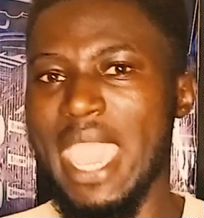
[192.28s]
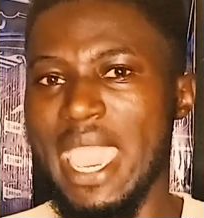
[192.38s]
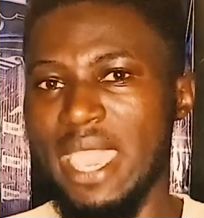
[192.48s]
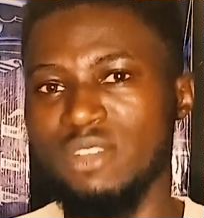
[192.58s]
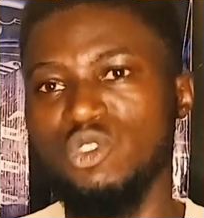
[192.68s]

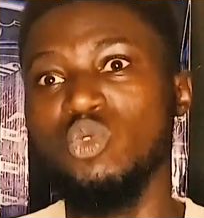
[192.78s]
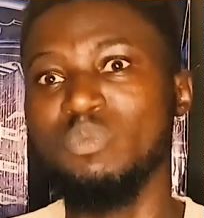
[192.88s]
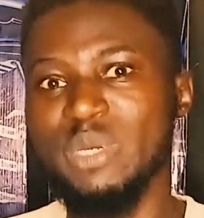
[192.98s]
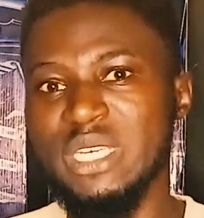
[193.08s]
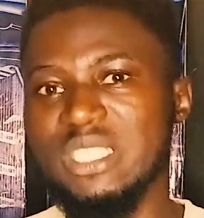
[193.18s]
air, to
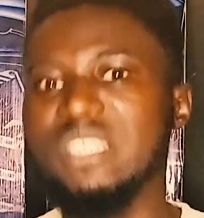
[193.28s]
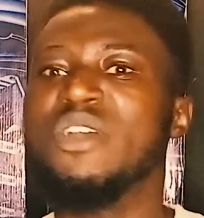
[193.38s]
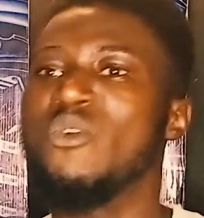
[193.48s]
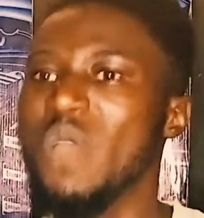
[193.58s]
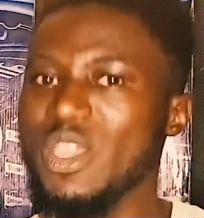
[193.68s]
breathe
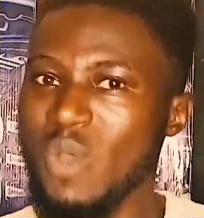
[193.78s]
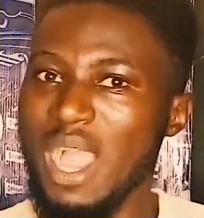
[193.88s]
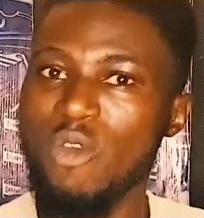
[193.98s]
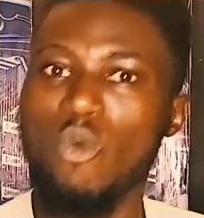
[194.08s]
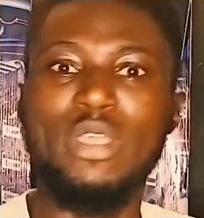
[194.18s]
when you
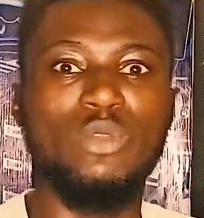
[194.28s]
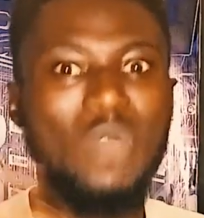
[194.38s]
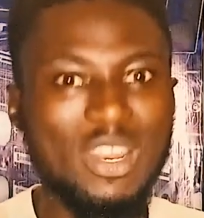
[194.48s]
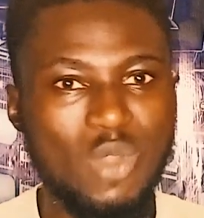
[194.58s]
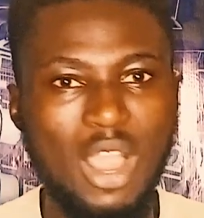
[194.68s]
are on
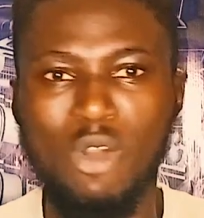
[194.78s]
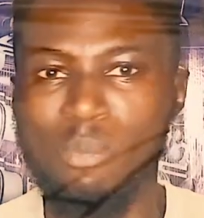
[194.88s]
motion.